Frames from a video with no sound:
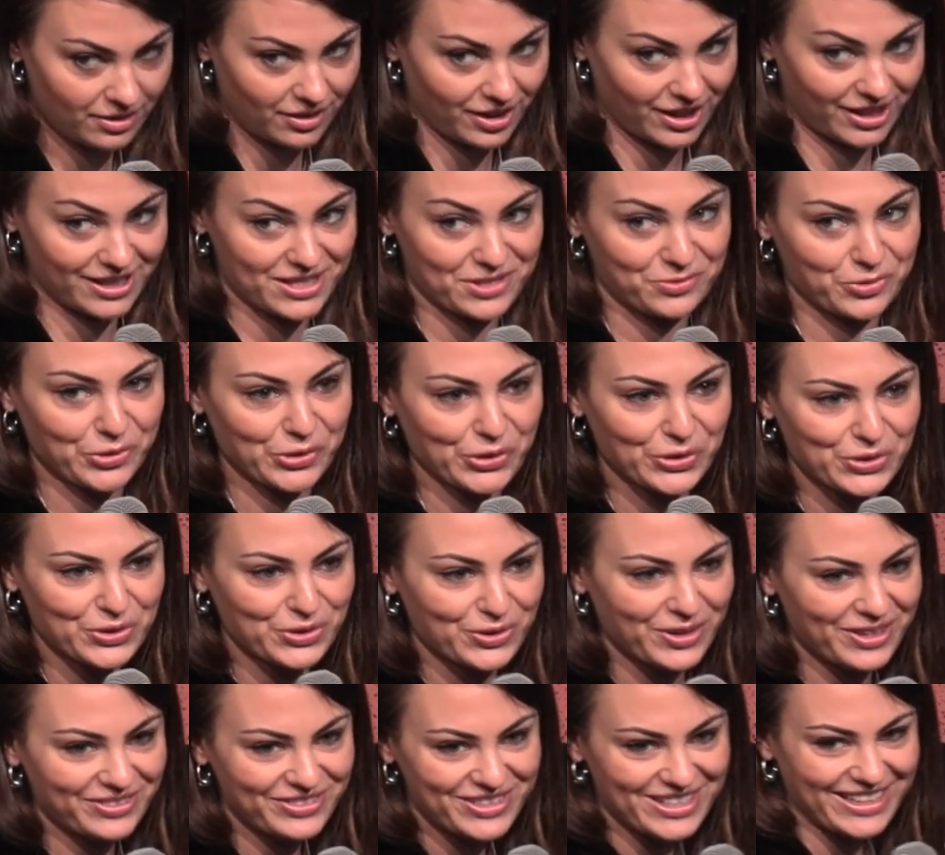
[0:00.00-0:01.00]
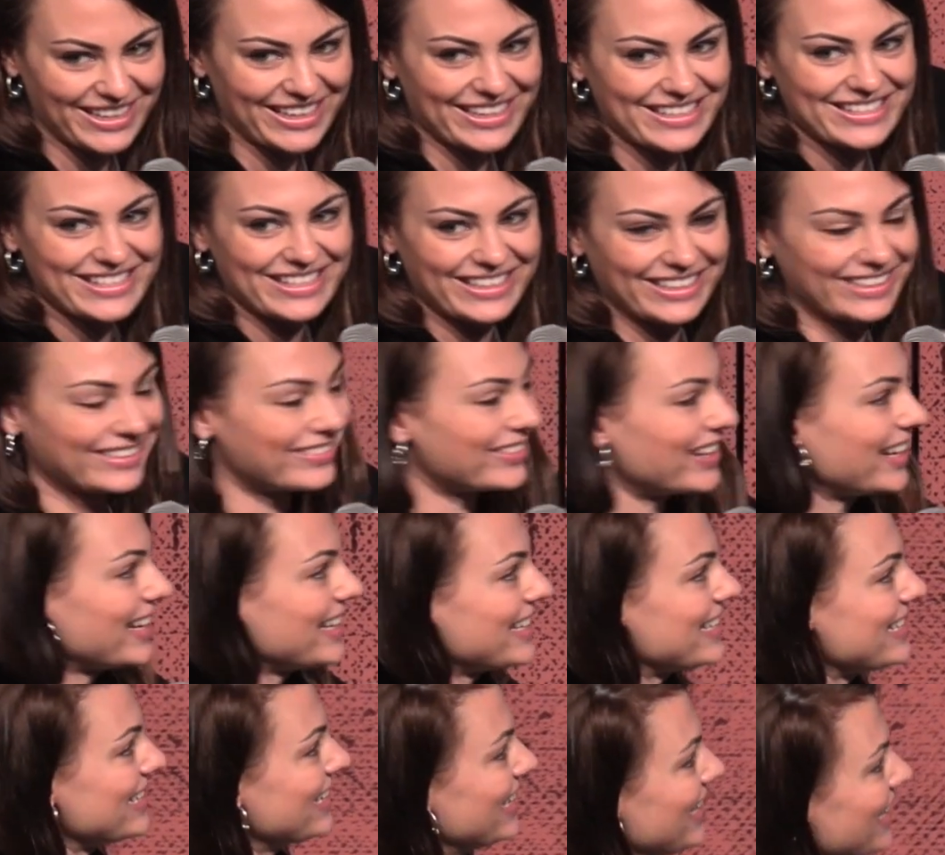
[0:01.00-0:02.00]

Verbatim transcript: I guess we all know FTX here, right?